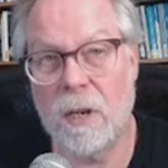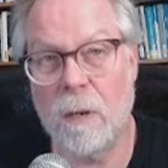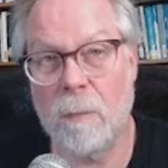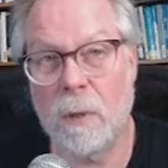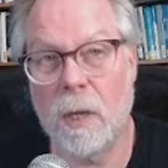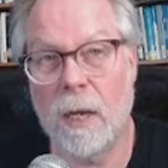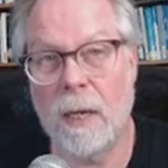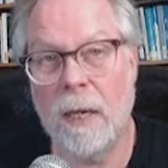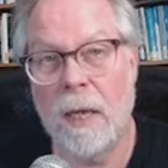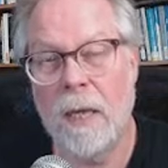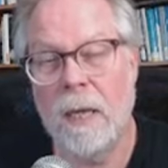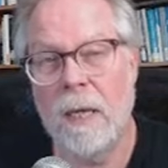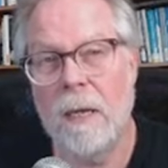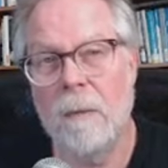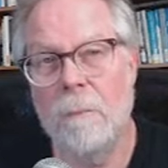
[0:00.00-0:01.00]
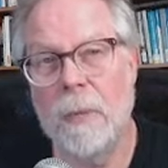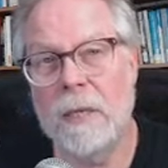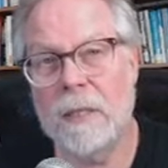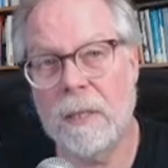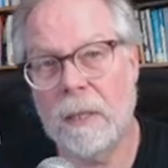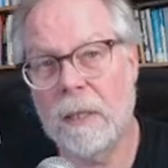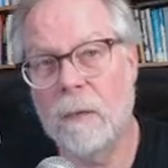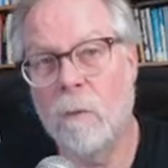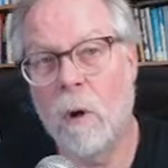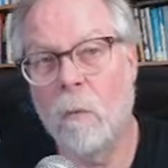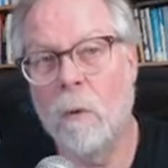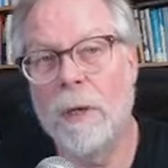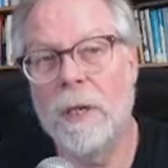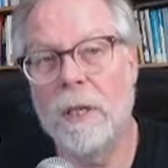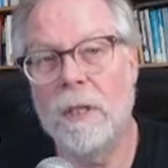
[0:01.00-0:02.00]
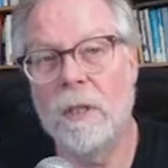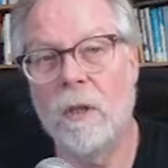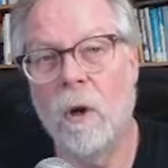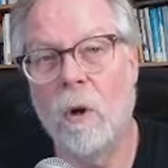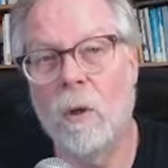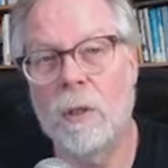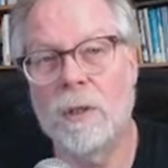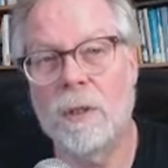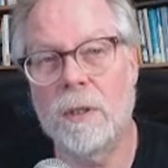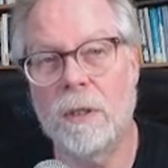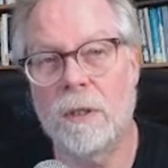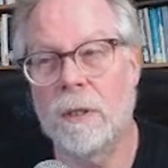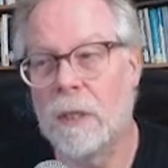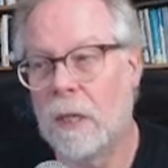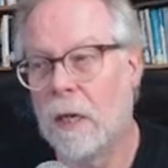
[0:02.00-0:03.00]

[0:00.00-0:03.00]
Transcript: plot. Basically, what we need to know is that the